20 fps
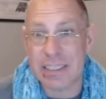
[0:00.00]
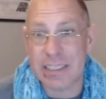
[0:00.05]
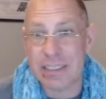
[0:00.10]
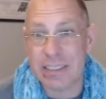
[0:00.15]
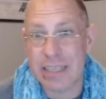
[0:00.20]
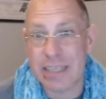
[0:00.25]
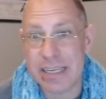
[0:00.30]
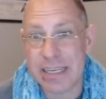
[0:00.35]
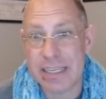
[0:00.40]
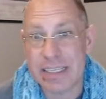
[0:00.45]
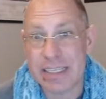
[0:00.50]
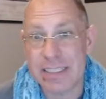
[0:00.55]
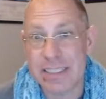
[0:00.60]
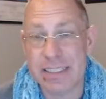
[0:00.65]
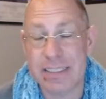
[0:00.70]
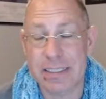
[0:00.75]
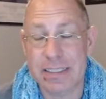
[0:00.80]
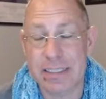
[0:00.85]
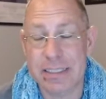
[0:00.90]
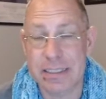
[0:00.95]
I need to just
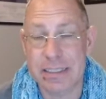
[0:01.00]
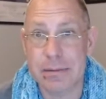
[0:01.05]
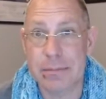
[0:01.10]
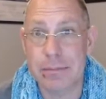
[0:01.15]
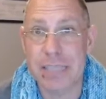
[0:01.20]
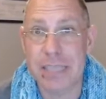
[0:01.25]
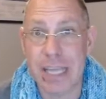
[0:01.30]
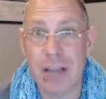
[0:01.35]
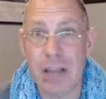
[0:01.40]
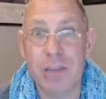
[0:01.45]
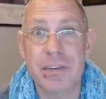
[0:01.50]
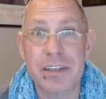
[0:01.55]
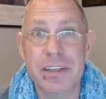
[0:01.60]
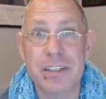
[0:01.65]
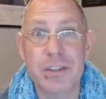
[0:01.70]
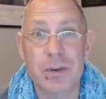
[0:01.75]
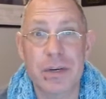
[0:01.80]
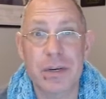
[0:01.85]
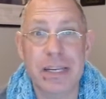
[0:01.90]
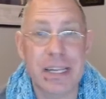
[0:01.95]
delve
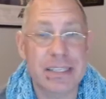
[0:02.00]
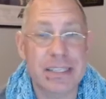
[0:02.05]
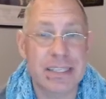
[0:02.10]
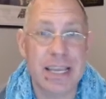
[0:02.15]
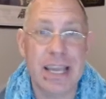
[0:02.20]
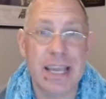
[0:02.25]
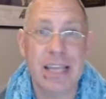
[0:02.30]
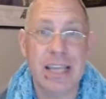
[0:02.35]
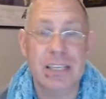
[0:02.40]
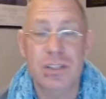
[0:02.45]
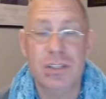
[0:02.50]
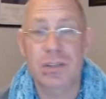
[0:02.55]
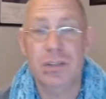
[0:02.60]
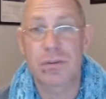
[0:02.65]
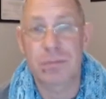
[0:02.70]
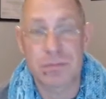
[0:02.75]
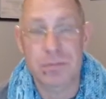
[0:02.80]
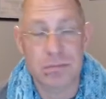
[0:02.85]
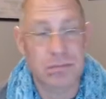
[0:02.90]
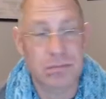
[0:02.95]
into it and say,
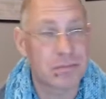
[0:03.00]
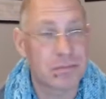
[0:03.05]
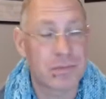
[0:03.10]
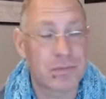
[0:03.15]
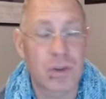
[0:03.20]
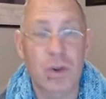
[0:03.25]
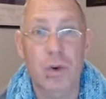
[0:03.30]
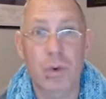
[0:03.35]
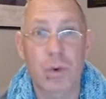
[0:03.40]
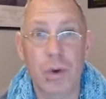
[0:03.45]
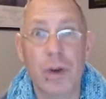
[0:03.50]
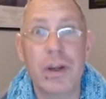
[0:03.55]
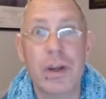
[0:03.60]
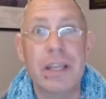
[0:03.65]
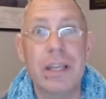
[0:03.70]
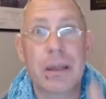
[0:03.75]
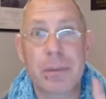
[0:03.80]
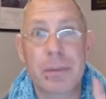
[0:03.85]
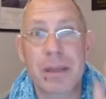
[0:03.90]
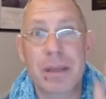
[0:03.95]
screw it,
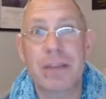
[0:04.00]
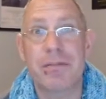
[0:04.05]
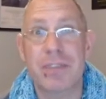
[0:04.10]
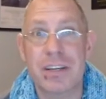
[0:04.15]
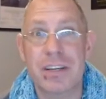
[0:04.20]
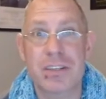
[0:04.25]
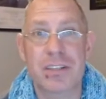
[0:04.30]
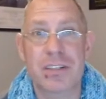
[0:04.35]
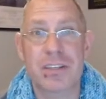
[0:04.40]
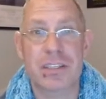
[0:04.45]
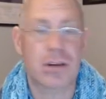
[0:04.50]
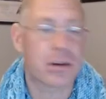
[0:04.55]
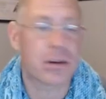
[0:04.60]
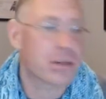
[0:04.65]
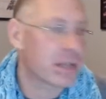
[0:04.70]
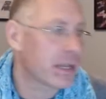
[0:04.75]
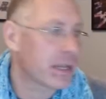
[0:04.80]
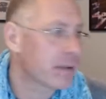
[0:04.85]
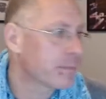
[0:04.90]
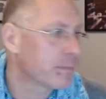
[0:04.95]
I'm going to finish this darn
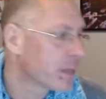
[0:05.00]
thing.